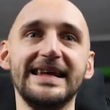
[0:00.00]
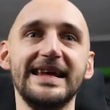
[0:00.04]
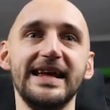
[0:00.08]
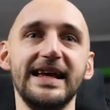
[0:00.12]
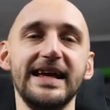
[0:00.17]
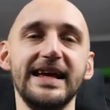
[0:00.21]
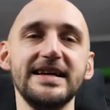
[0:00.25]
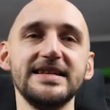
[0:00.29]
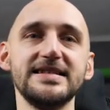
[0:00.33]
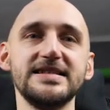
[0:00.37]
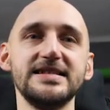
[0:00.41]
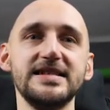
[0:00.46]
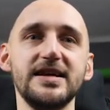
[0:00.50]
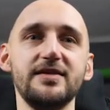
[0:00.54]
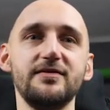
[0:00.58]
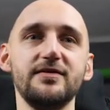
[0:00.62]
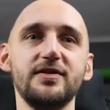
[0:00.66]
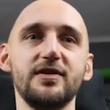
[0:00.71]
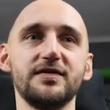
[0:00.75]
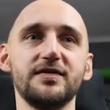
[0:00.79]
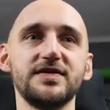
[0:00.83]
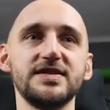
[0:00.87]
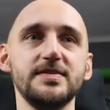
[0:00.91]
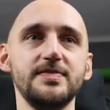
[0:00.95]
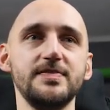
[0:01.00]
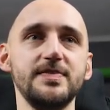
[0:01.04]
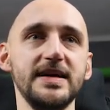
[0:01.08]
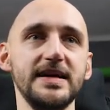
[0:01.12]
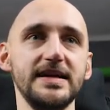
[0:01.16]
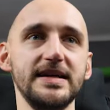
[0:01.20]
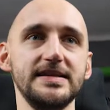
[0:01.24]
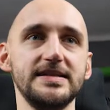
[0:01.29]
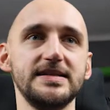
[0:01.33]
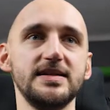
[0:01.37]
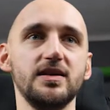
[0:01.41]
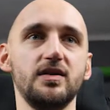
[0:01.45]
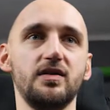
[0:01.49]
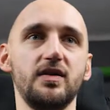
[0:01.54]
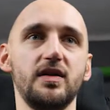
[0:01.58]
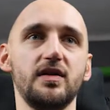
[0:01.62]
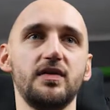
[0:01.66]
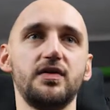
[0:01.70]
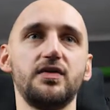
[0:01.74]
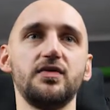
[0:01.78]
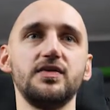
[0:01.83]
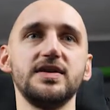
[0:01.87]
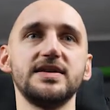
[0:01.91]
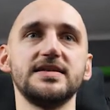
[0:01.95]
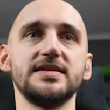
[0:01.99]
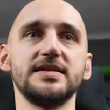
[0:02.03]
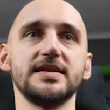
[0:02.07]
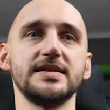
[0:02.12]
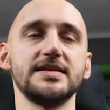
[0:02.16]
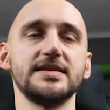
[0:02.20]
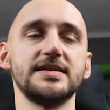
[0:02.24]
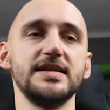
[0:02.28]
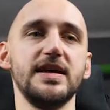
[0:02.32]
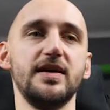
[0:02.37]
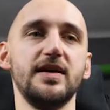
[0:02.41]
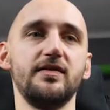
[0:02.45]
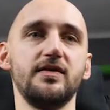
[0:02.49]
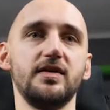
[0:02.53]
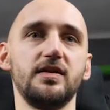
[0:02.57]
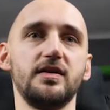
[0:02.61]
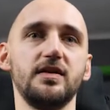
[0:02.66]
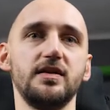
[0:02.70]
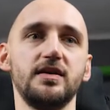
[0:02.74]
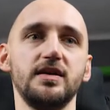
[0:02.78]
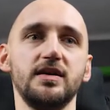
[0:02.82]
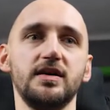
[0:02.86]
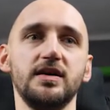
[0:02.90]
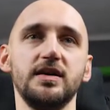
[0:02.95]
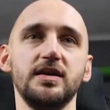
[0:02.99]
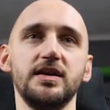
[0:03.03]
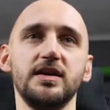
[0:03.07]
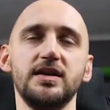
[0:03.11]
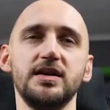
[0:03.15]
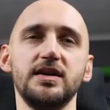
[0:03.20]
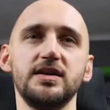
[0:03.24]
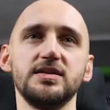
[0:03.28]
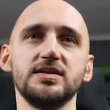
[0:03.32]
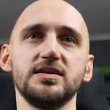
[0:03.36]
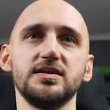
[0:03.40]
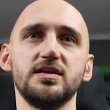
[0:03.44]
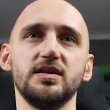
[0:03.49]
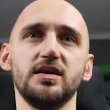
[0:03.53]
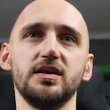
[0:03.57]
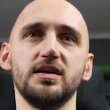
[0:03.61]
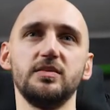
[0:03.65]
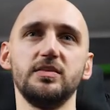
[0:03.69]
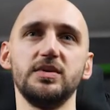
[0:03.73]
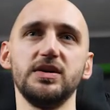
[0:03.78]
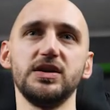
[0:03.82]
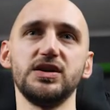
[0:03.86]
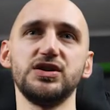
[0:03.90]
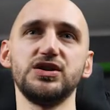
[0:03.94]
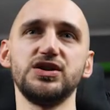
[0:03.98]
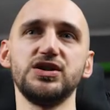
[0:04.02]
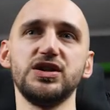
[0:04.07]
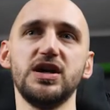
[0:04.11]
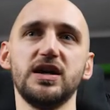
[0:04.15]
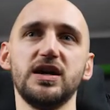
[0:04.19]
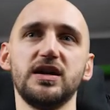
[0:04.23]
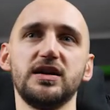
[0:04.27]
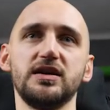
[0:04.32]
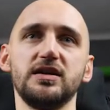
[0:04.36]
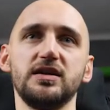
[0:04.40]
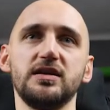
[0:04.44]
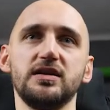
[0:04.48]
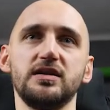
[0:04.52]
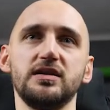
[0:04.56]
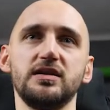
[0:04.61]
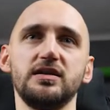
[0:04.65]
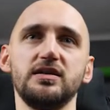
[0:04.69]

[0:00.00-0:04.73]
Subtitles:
Ace 7 of spades on a 3-6-7. It's gonna be a check.